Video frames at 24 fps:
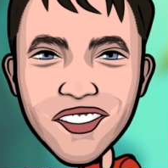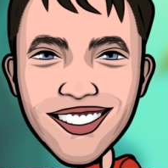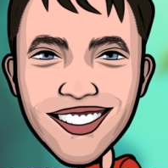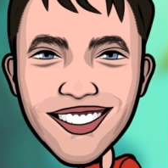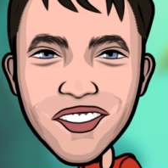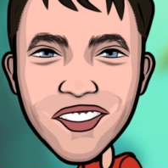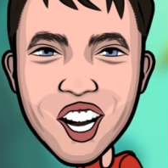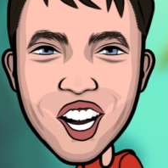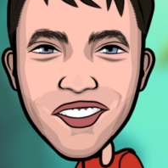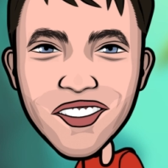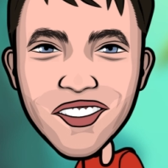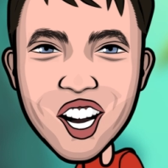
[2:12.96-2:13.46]

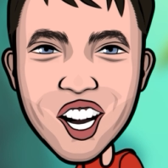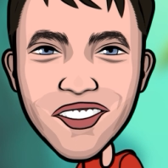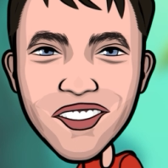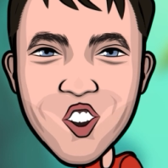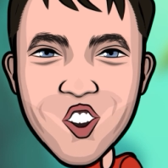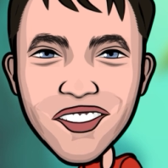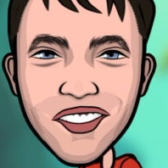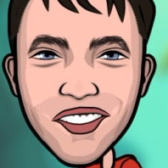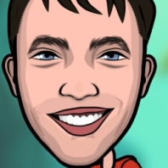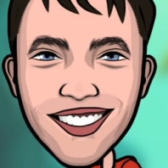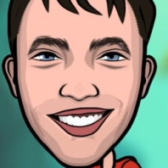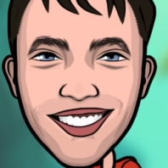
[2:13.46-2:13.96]

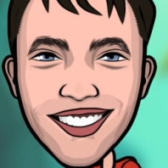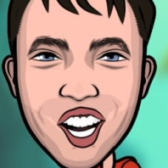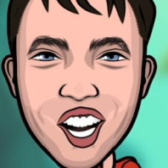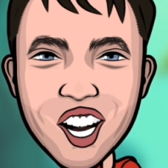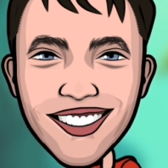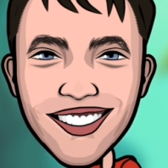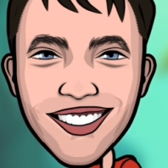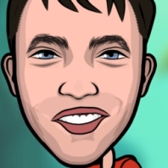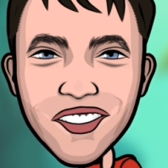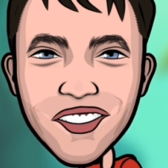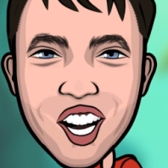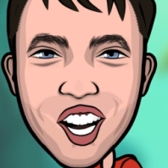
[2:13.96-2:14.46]
inconsistency in the
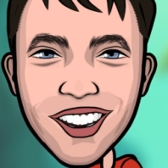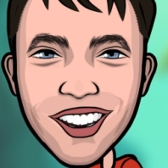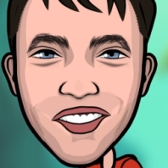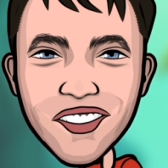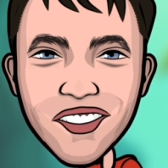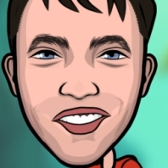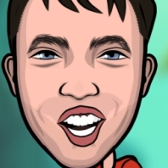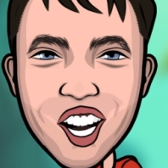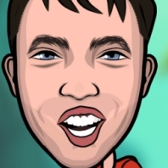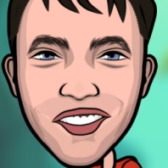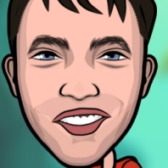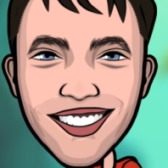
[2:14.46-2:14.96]
details of
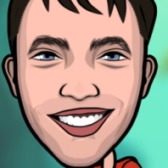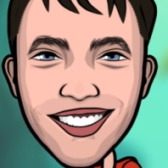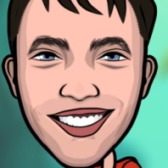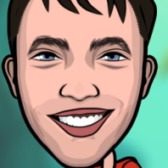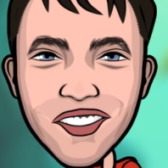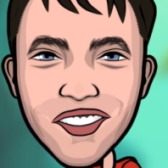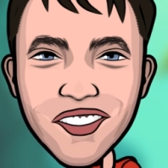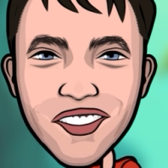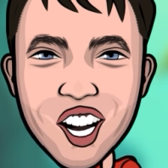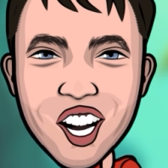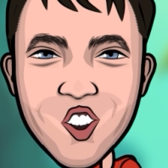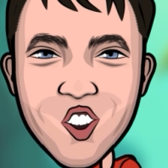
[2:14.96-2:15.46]
the
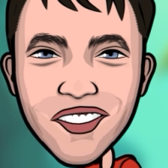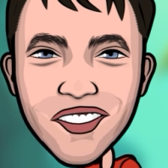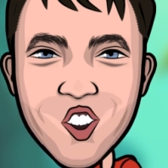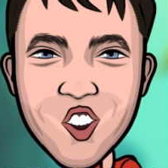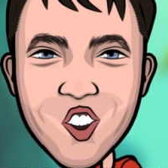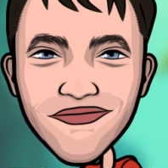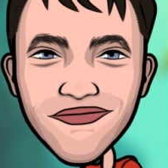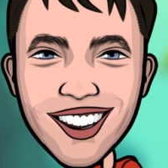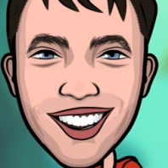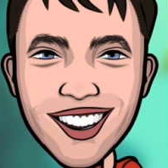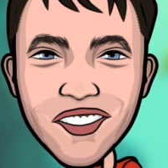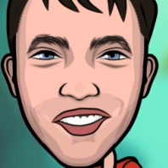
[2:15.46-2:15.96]
creation of
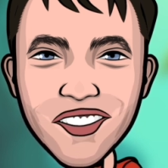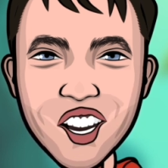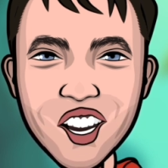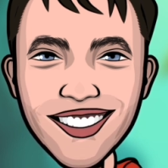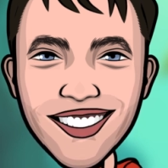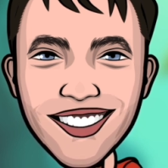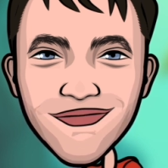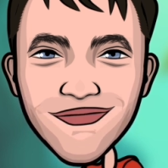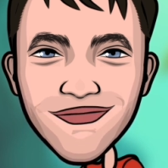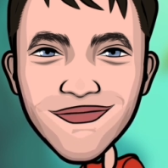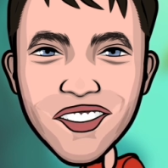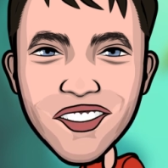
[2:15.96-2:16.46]
humans
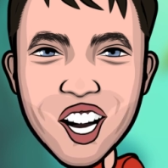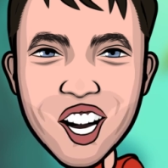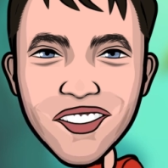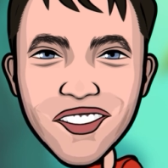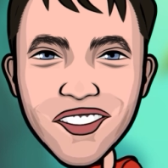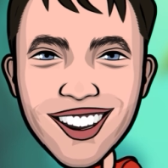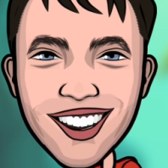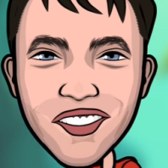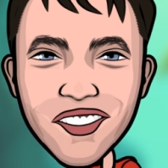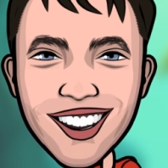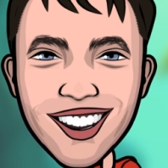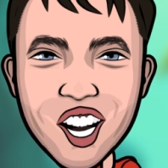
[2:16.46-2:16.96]
raises
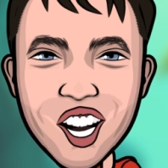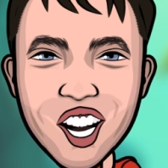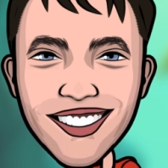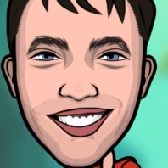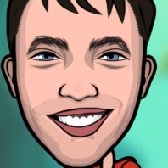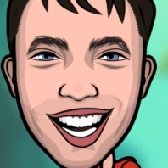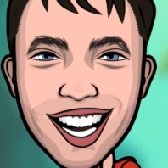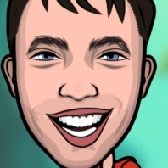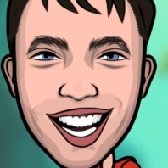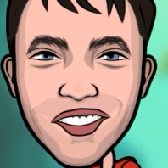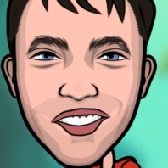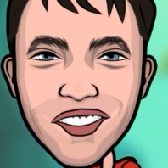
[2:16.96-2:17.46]
questions about the
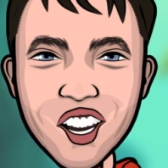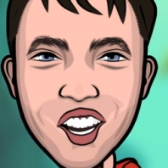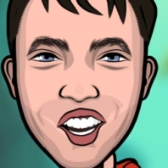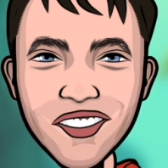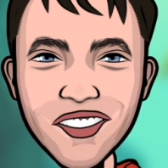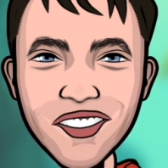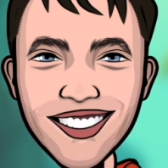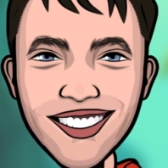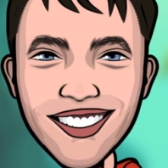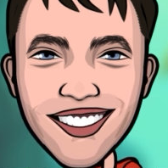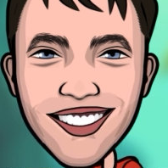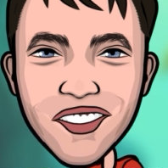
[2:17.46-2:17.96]

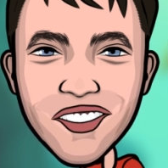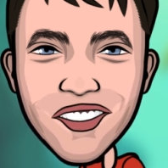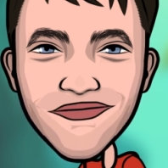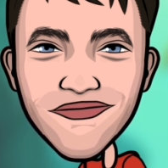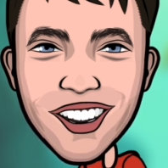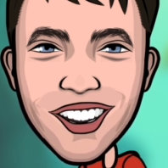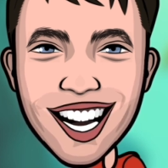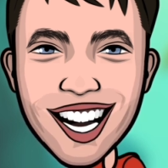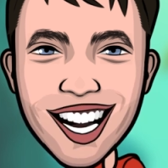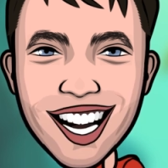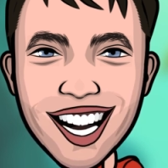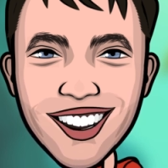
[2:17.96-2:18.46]
accuracy and
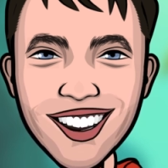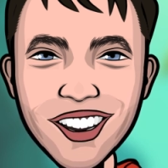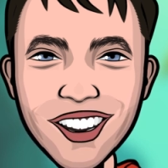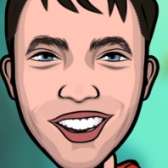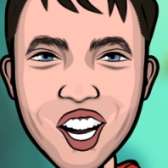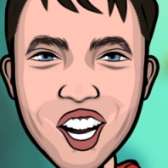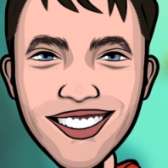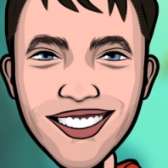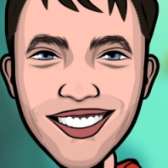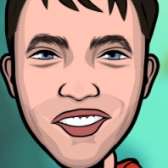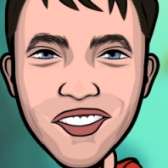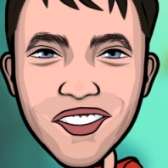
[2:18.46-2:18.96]

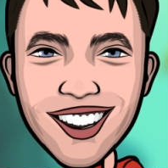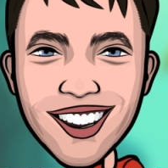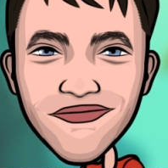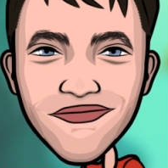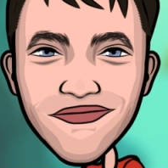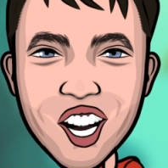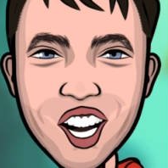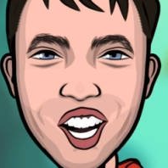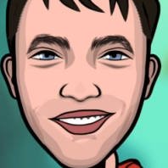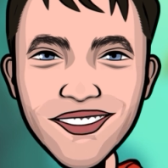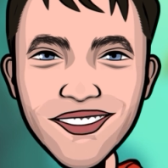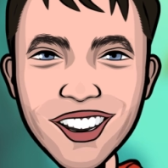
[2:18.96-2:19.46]
reliability of the
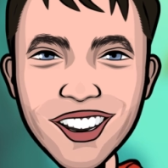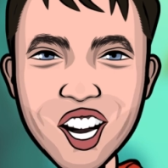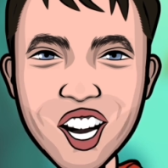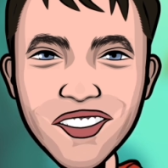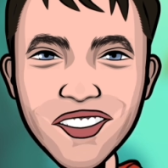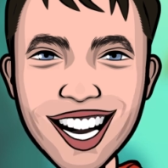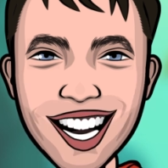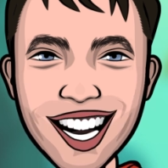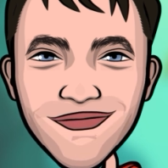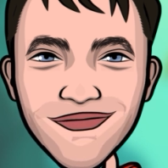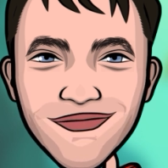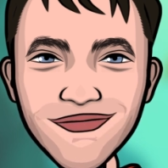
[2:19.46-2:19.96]
biblical
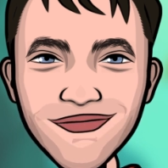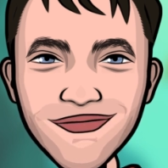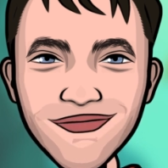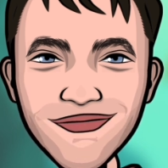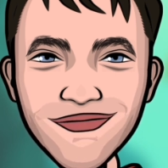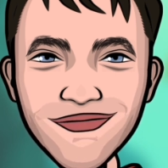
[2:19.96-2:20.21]
account.